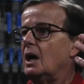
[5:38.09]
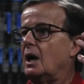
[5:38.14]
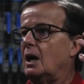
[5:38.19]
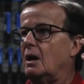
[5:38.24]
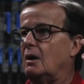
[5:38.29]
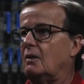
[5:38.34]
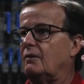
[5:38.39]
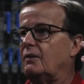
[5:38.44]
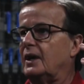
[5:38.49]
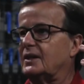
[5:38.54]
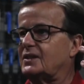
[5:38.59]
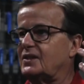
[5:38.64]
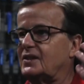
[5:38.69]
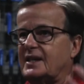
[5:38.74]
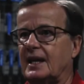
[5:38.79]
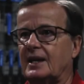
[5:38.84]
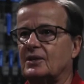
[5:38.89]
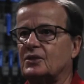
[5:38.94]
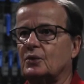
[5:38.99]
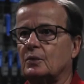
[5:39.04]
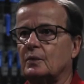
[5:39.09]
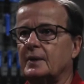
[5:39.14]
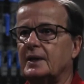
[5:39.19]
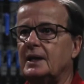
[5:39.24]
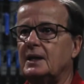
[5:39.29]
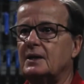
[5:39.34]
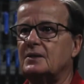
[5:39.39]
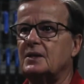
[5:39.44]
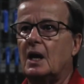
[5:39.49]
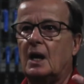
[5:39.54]
of
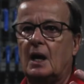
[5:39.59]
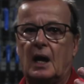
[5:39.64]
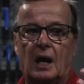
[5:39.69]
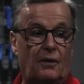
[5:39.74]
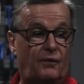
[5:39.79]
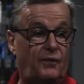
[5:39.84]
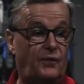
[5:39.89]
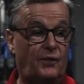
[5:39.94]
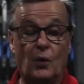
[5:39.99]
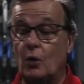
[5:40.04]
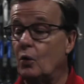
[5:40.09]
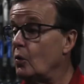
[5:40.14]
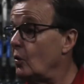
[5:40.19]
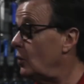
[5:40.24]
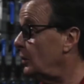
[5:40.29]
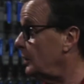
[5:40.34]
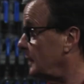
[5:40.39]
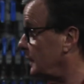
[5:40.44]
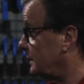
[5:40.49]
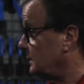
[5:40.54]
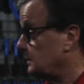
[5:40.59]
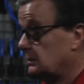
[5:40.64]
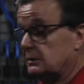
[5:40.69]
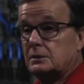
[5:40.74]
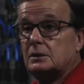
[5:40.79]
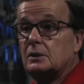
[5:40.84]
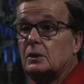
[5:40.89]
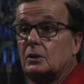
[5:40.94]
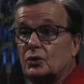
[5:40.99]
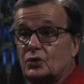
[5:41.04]
accessories, a full
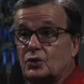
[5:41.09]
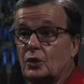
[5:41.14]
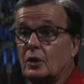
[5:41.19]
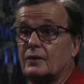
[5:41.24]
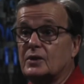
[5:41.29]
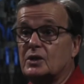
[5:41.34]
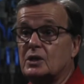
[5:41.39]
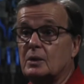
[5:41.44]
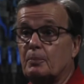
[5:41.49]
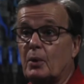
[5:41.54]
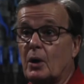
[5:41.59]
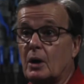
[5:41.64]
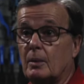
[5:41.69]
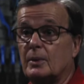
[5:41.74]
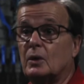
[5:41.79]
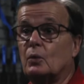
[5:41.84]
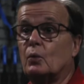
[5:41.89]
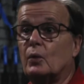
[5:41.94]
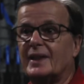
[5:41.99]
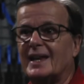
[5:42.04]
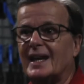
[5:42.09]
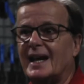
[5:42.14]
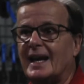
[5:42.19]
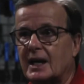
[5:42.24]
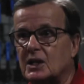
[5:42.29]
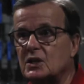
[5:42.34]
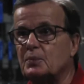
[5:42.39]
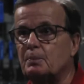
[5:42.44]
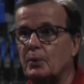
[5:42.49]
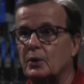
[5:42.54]
service department with
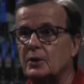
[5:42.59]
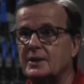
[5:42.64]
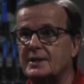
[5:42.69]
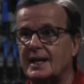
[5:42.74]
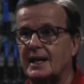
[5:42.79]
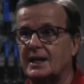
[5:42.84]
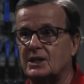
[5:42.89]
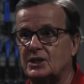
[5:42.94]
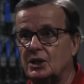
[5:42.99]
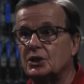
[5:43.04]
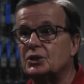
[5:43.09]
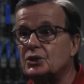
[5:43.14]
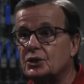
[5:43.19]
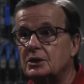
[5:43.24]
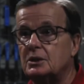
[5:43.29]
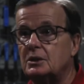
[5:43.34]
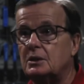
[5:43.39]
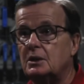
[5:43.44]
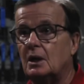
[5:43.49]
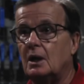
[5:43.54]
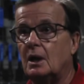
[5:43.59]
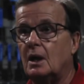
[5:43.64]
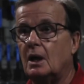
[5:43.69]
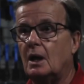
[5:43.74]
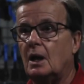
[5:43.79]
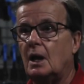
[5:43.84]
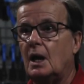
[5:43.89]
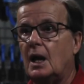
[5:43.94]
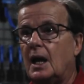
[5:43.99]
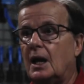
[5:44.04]
expert technician,
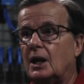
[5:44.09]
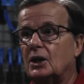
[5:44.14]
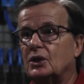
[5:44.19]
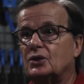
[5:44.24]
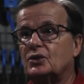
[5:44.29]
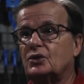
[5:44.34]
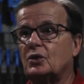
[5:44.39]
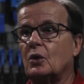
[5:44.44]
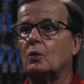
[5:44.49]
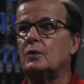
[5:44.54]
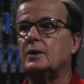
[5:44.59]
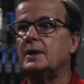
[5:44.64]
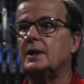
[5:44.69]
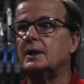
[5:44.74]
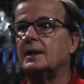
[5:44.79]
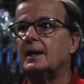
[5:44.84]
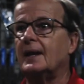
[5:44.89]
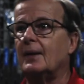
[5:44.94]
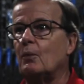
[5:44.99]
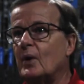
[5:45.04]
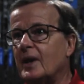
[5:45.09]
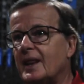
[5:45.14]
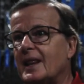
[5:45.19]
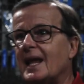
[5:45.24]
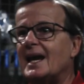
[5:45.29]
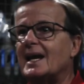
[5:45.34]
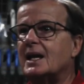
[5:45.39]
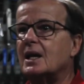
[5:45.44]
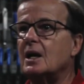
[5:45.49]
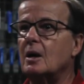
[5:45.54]
so that when
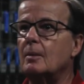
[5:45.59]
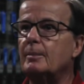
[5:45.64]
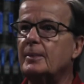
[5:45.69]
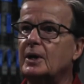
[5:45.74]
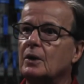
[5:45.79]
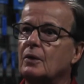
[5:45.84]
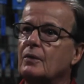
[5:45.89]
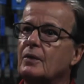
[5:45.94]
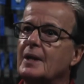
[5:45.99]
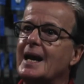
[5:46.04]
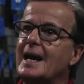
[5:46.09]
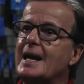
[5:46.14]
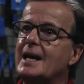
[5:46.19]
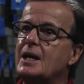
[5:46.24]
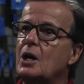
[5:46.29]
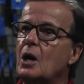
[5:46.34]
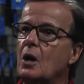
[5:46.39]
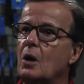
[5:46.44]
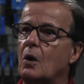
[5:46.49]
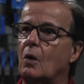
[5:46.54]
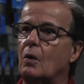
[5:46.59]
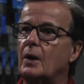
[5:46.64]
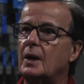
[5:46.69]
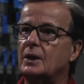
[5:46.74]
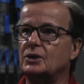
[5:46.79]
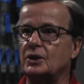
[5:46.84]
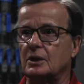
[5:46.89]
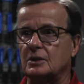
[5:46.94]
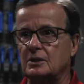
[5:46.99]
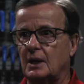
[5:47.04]
they come here, they know.
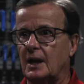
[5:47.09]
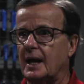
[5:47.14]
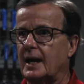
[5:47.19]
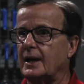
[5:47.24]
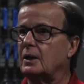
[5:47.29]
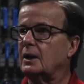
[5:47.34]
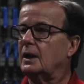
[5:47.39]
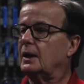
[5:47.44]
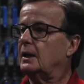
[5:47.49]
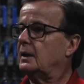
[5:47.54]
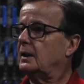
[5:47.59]
Just like